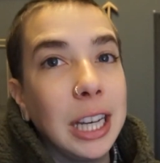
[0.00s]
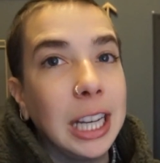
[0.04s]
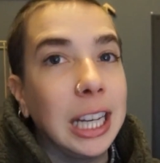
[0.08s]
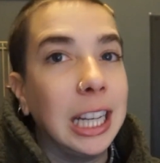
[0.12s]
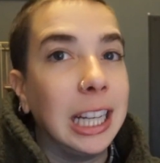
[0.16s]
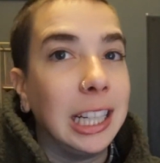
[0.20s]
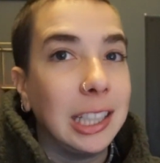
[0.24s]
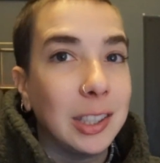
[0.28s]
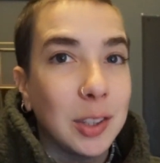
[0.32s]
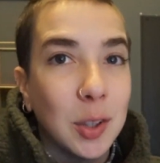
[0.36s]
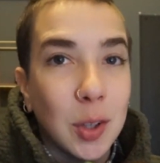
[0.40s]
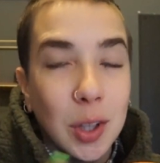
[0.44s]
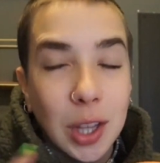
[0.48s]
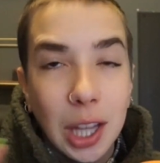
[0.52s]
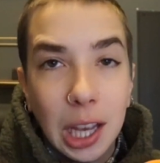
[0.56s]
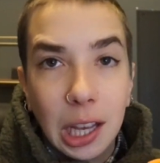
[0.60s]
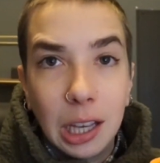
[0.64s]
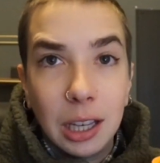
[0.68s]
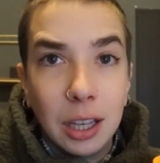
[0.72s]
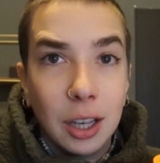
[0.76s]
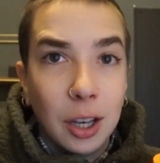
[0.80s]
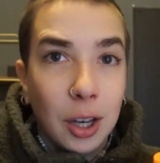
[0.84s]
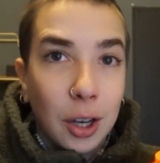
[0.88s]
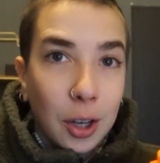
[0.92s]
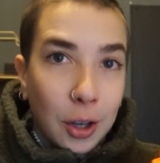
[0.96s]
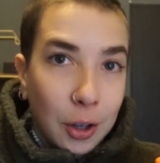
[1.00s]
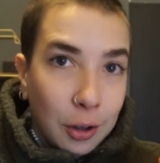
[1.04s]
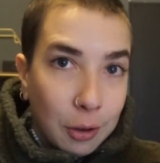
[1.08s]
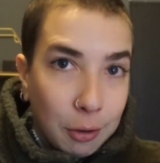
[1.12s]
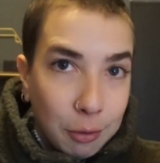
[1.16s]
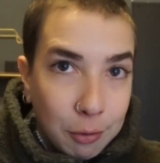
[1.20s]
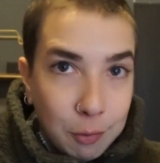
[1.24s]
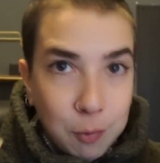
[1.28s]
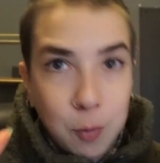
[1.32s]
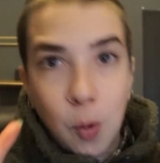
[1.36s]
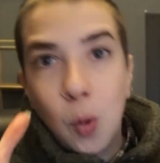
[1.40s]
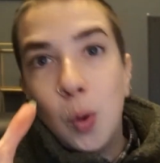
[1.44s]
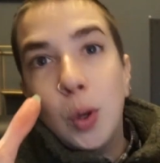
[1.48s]
He's not like
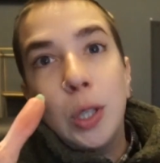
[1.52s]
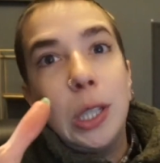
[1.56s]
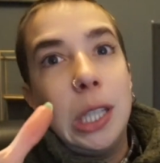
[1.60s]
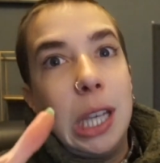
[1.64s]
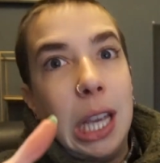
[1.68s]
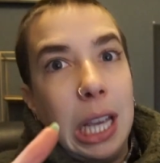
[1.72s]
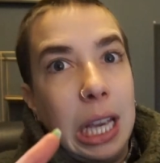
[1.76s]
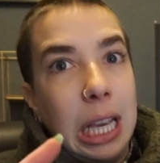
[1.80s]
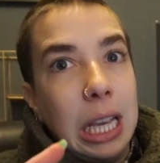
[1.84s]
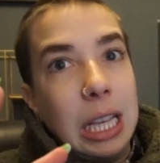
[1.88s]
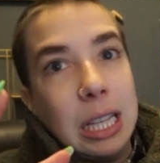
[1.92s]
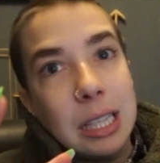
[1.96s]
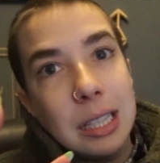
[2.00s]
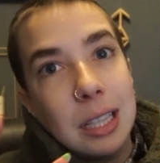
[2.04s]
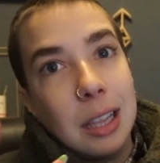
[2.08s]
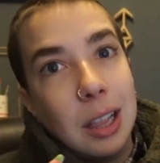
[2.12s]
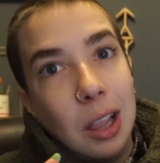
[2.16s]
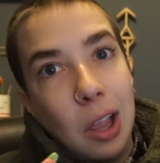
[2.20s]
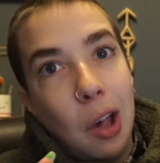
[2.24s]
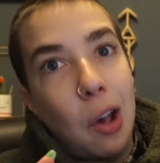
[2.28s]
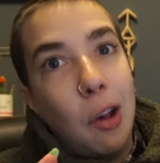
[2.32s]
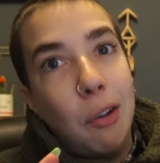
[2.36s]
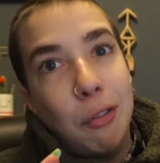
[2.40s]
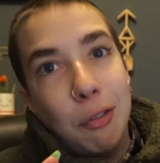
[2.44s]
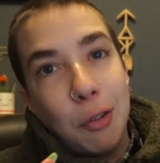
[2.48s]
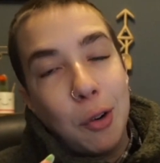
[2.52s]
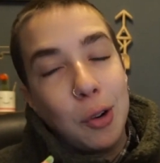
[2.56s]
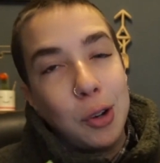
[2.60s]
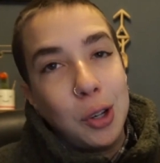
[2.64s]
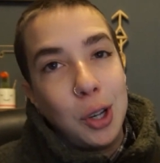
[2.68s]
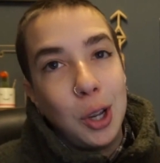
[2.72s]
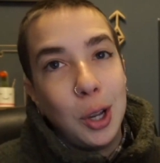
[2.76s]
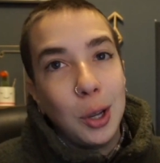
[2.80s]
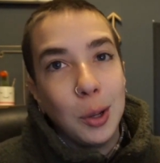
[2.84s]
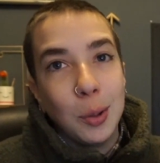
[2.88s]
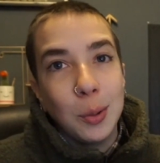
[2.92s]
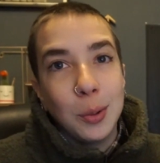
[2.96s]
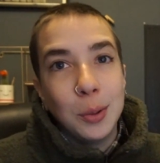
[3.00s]
forcing his love on
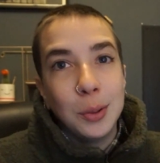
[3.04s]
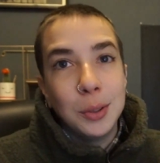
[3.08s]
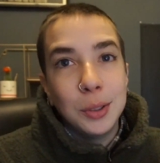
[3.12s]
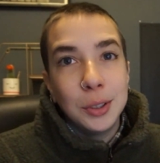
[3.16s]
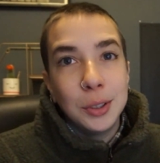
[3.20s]
you.